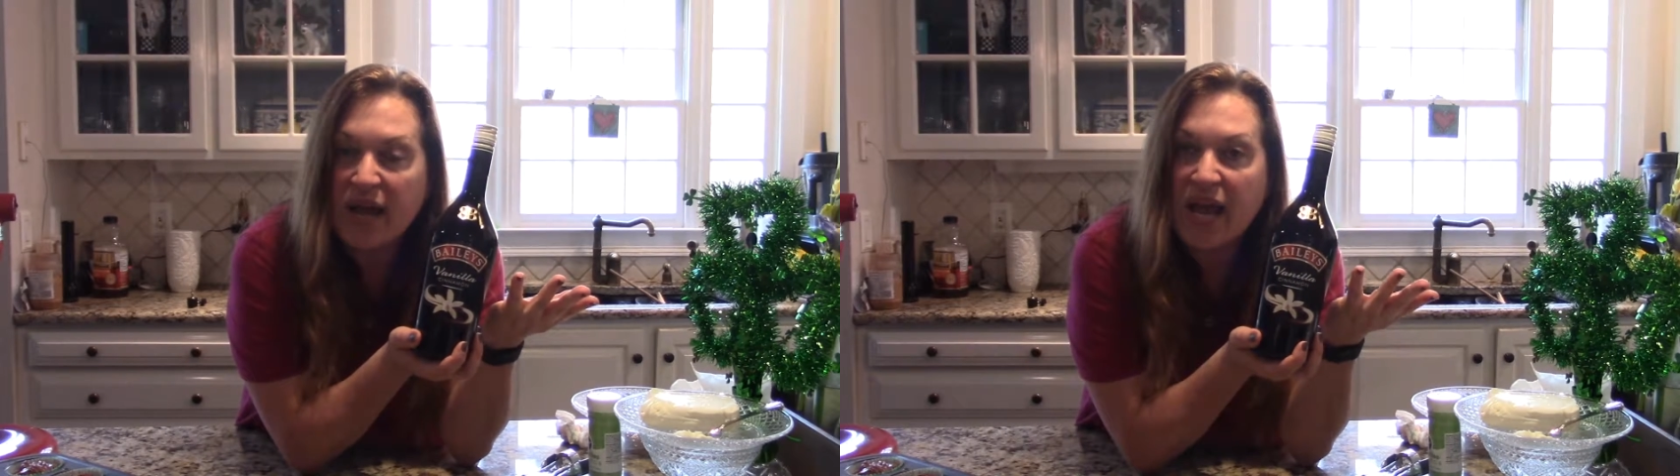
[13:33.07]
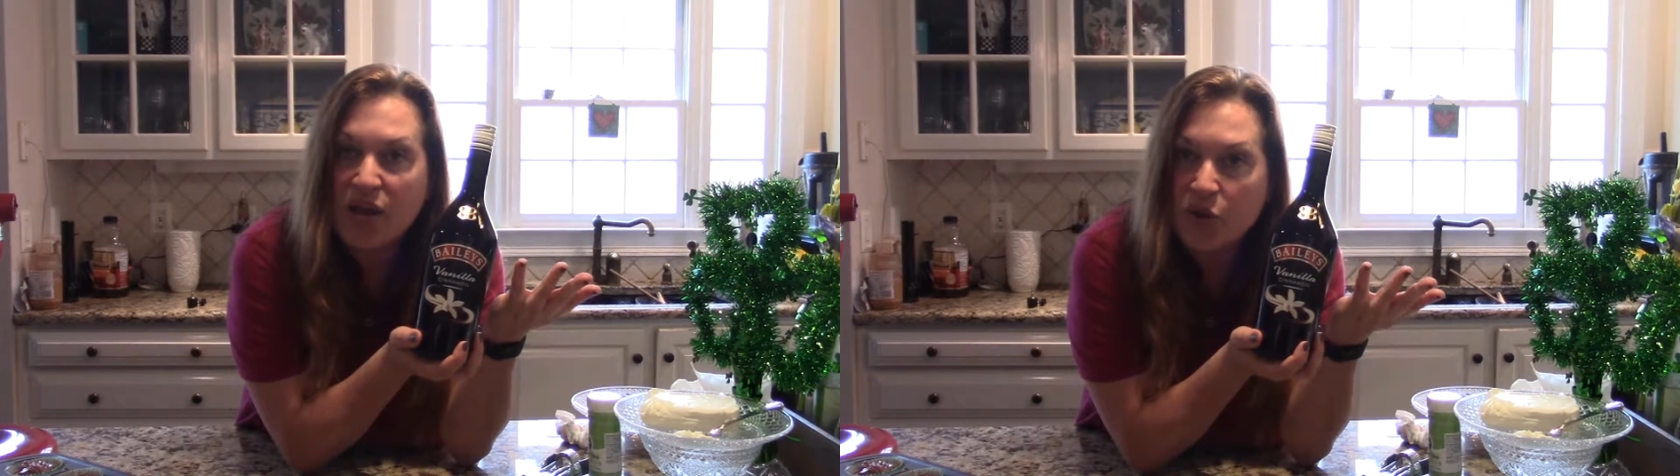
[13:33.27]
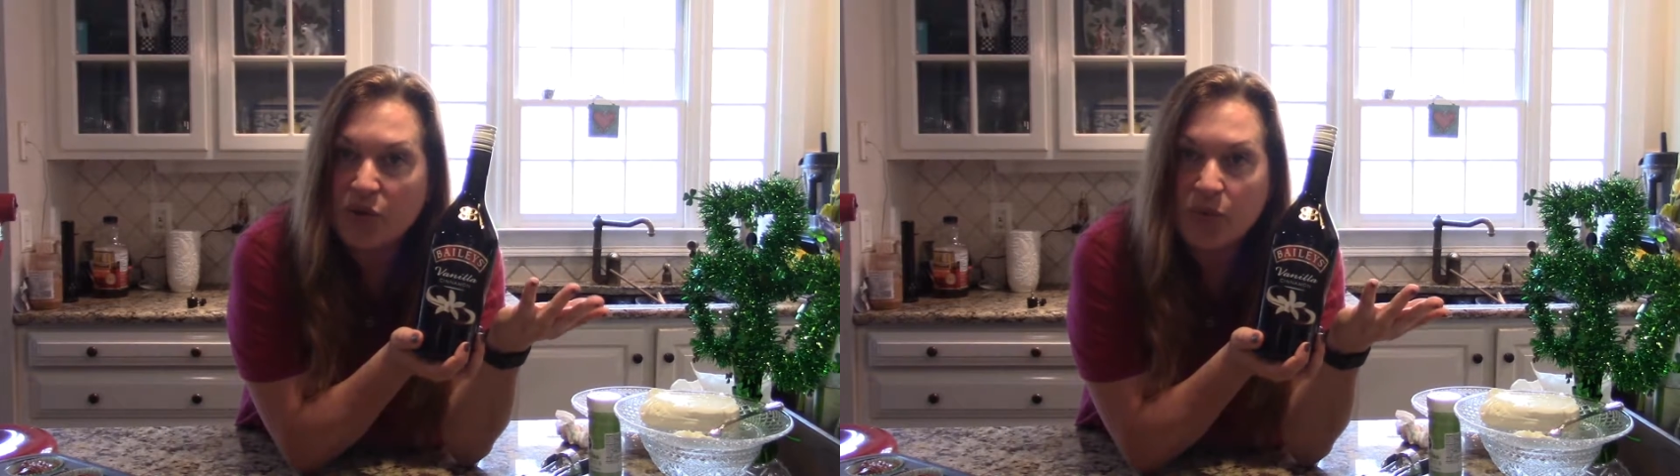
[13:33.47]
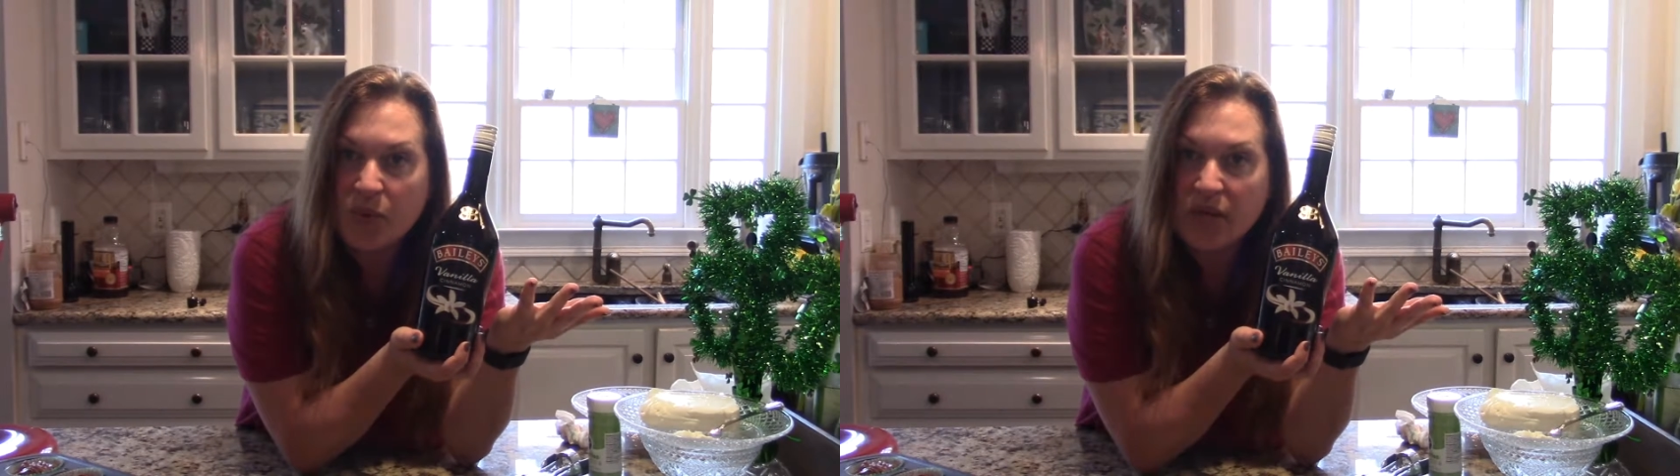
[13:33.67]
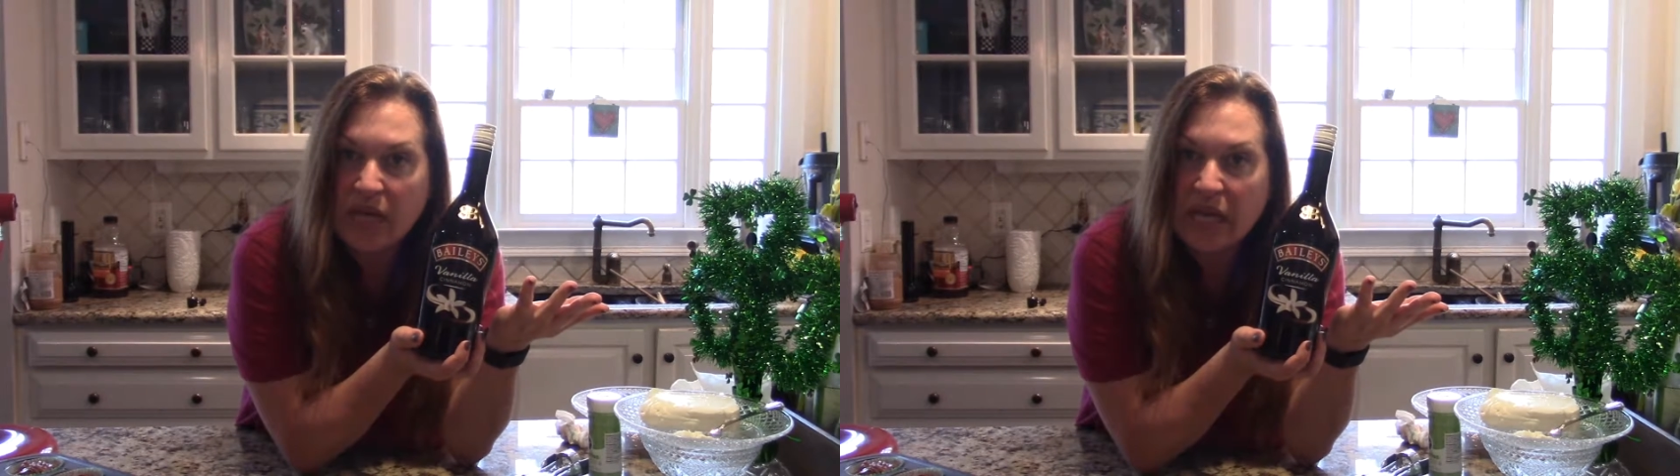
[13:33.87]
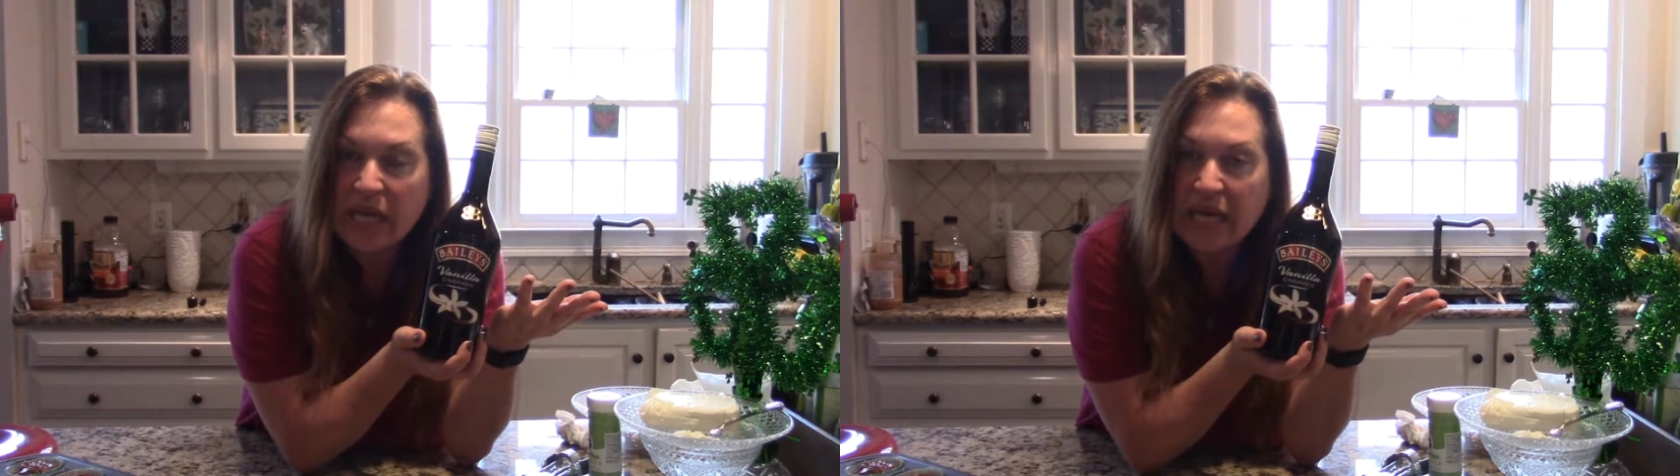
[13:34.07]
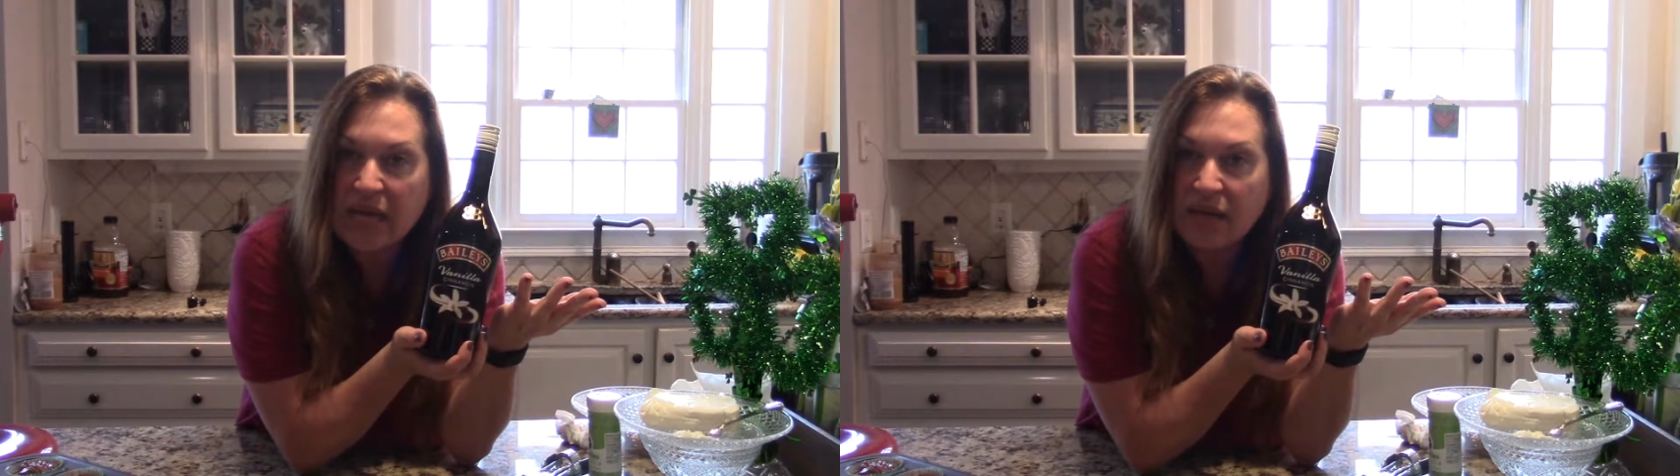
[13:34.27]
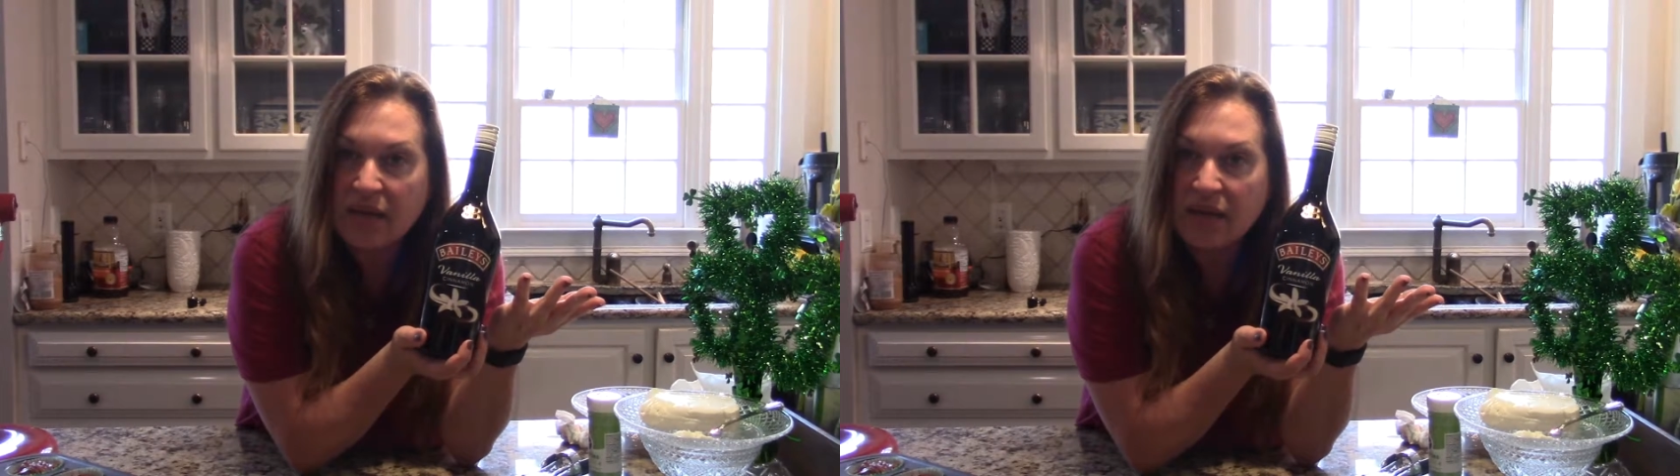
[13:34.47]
And you're the one eating it.